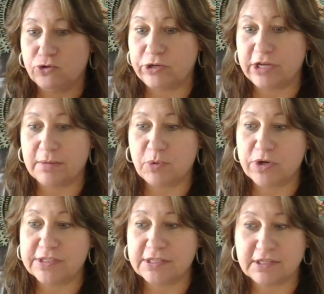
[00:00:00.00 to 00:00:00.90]
drinking
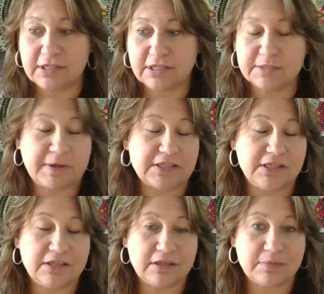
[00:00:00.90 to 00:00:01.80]
poison and
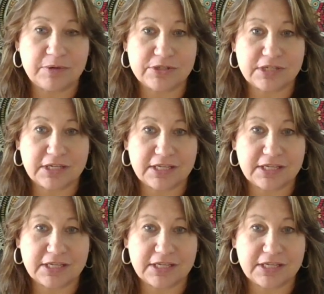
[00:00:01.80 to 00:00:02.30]
expecting the other person